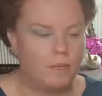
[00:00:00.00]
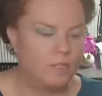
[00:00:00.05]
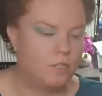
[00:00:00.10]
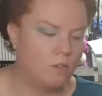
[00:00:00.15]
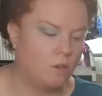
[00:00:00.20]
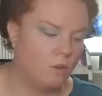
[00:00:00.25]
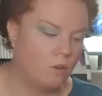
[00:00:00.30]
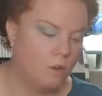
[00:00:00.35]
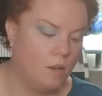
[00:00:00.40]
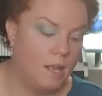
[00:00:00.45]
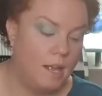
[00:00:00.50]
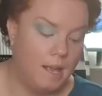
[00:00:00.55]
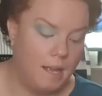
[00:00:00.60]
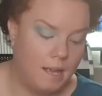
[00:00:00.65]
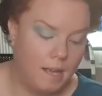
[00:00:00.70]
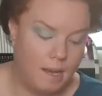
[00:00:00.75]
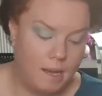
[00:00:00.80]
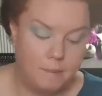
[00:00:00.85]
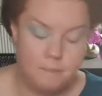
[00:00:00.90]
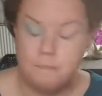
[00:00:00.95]
so
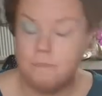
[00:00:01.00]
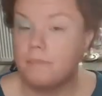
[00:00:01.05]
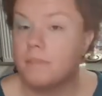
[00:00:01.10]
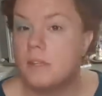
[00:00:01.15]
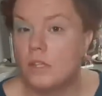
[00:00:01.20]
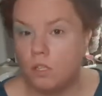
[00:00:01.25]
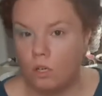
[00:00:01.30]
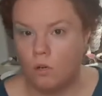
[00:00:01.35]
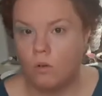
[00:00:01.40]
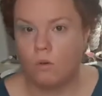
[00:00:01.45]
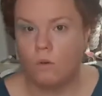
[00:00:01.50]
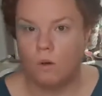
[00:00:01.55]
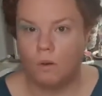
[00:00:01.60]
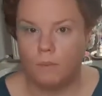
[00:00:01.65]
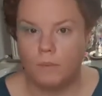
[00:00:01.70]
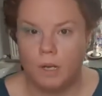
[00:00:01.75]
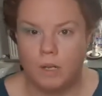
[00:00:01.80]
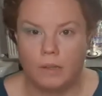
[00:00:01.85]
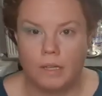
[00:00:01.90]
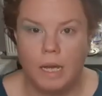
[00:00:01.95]
don't quote
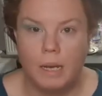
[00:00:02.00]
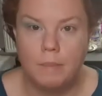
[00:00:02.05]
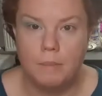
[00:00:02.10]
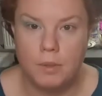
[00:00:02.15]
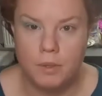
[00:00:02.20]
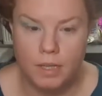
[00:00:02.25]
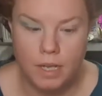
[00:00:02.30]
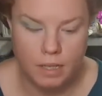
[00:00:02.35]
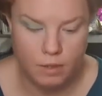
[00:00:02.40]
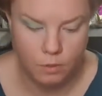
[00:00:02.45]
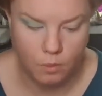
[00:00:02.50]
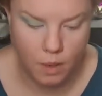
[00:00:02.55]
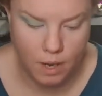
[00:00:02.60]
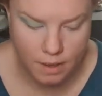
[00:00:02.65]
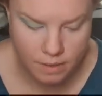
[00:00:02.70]
me on that, but that's what I